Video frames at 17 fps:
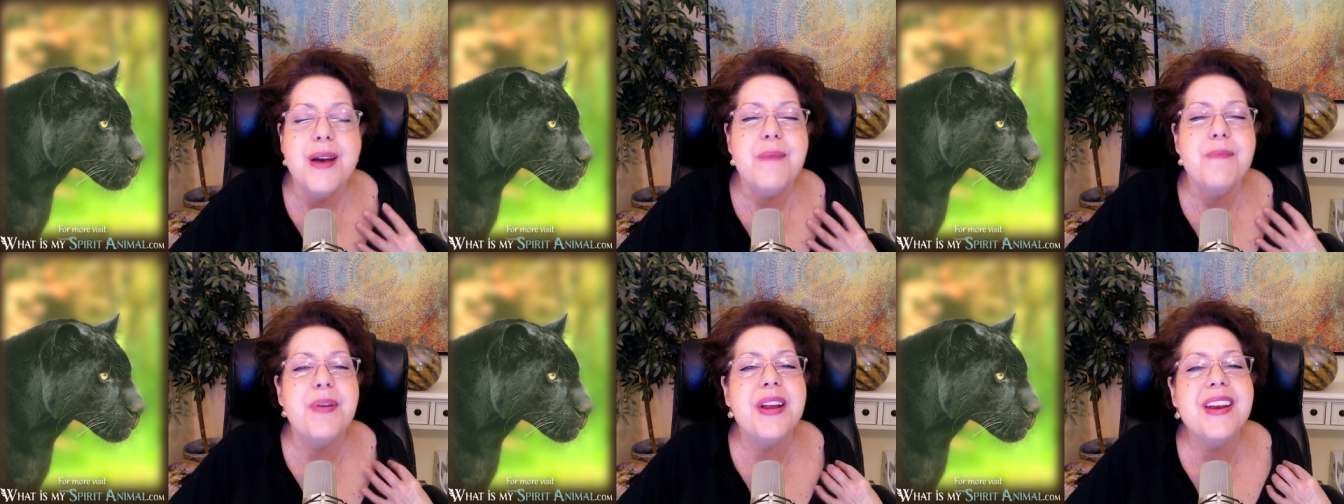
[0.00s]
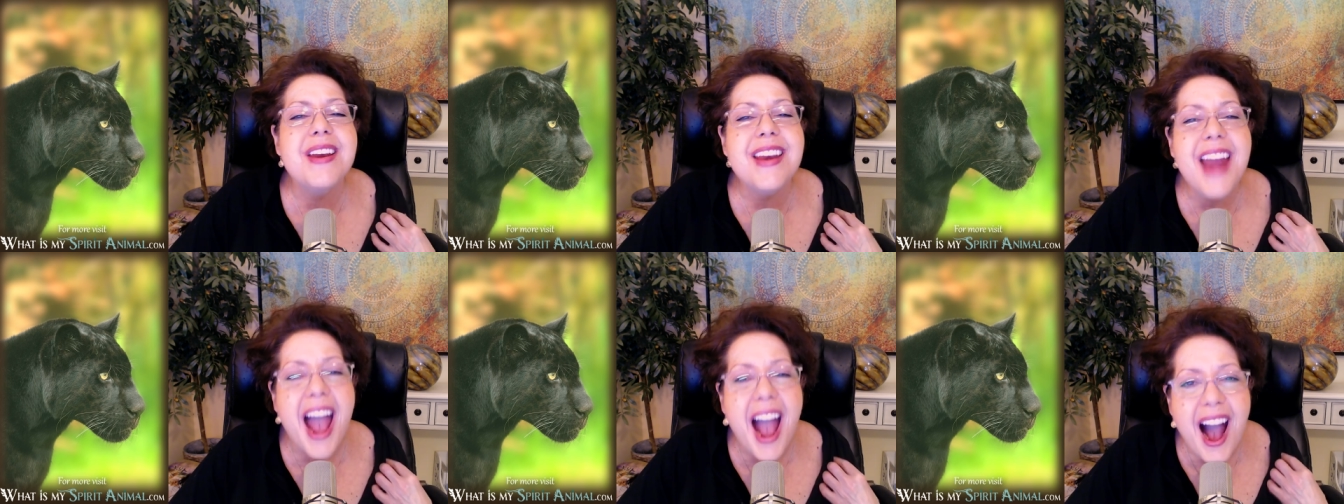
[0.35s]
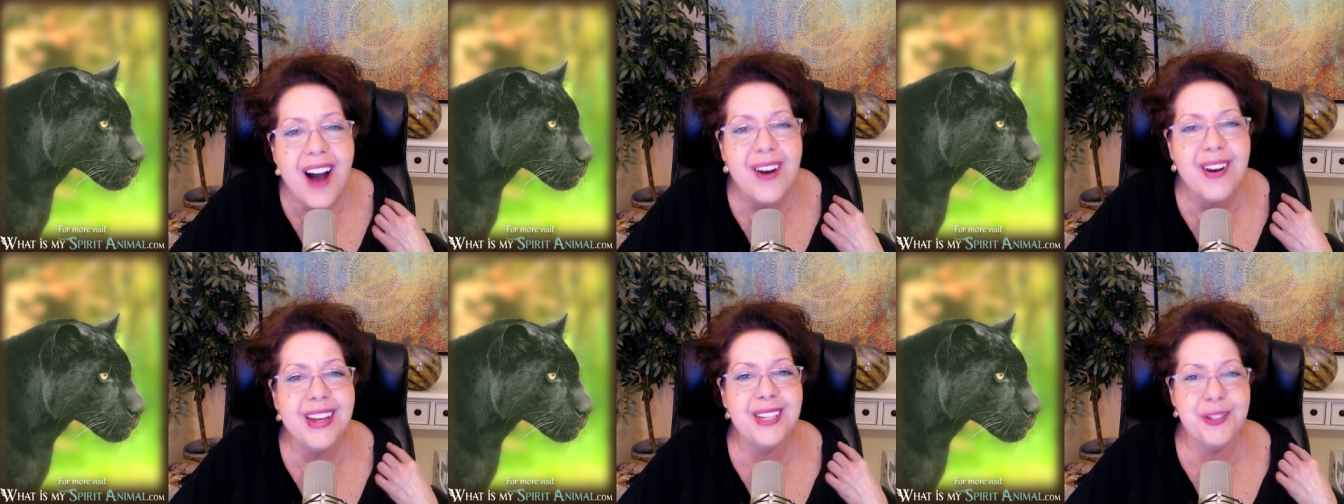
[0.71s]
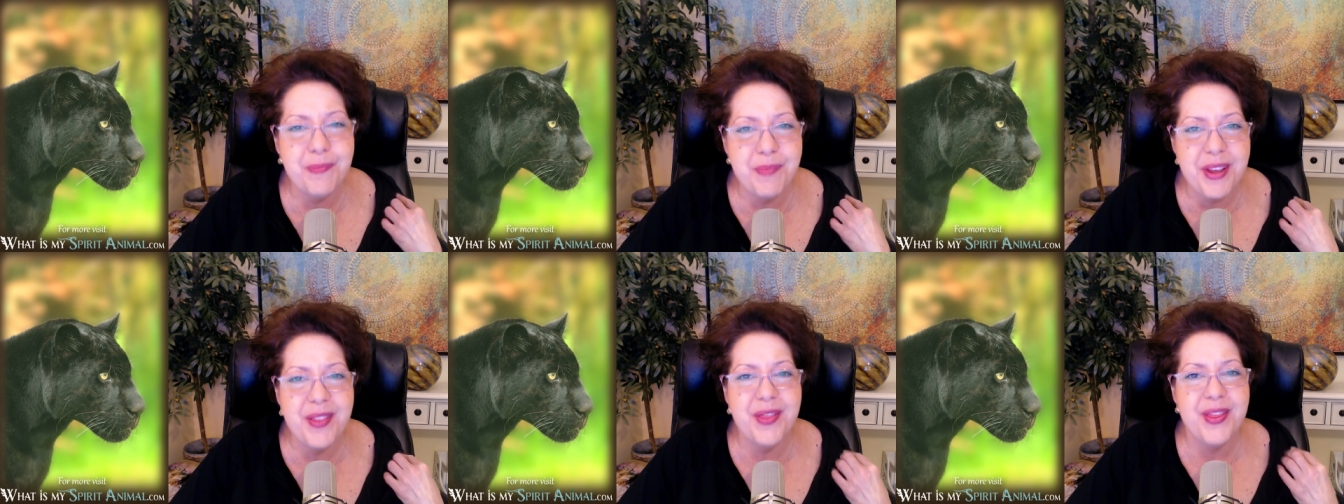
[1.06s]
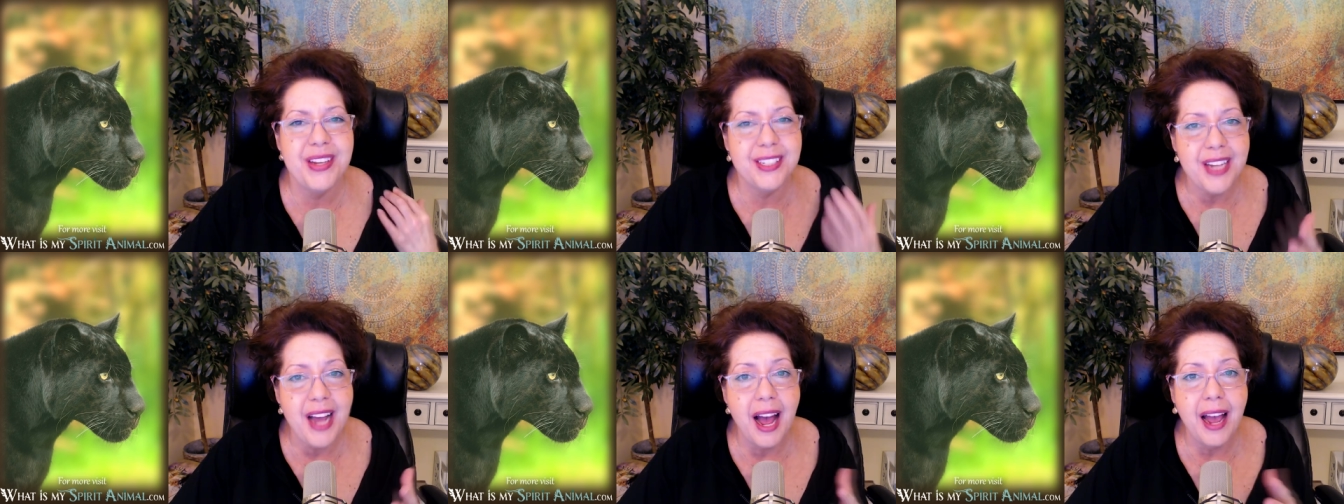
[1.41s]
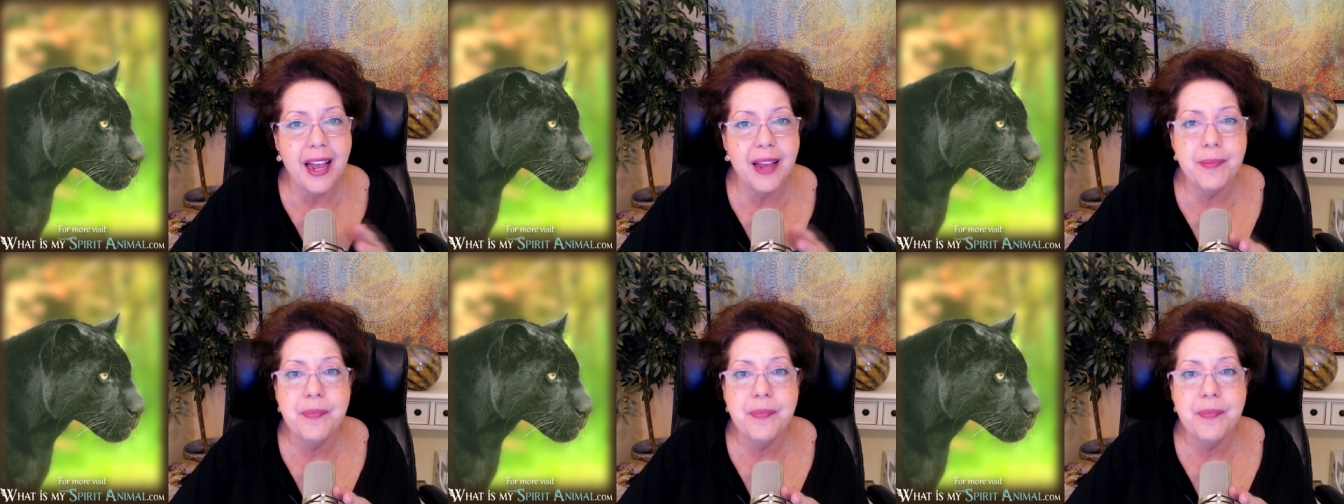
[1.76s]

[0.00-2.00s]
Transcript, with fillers: But now has been the time.